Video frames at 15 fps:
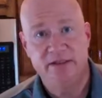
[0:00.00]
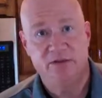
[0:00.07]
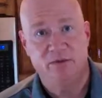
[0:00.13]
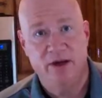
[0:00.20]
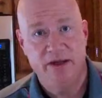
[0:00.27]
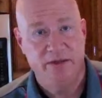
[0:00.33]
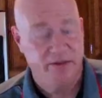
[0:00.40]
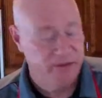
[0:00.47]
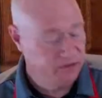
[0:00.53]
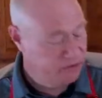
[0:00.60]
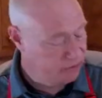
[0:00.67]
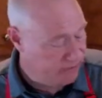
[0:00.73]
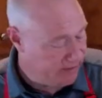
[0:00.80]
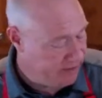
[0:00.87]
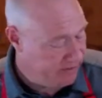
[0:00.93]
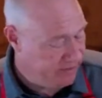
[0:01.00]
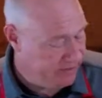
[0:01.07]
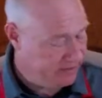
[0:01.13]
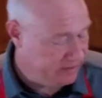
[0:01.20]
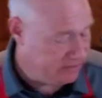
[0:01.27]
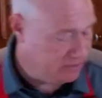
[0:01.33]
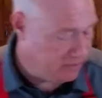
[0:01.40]
right through the strainer
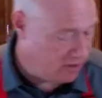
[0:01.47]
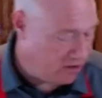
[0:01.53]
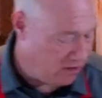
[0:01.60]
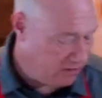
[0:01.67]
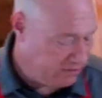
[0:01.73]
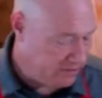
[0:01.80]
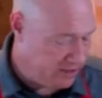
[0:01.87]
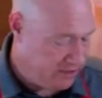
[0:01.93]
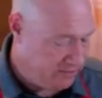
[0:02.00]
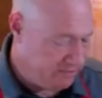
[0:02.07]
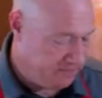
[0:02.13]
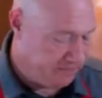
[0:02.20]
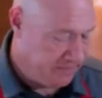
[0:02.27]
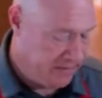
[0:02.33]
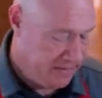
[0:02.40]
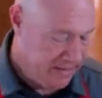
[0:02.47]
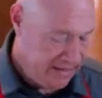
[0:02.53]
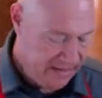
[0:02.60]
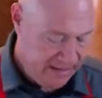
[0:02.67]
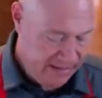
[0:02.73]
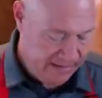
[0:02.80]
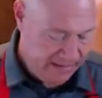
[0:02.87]
until all are done.
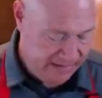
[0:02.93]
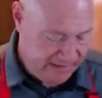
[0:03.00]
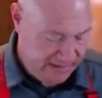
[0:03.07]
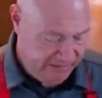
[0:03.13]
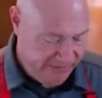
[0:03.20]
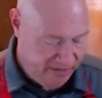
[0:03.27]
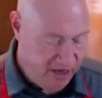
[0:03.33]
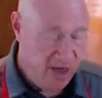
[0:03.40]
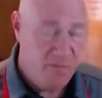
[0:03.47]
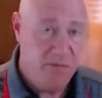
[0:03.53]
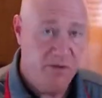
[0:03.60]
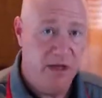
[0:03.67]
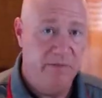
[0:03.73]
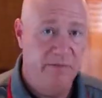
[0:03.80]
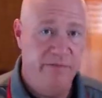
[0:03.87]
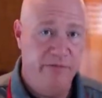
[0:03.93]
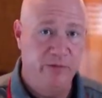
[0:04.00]
And save a couple of them for the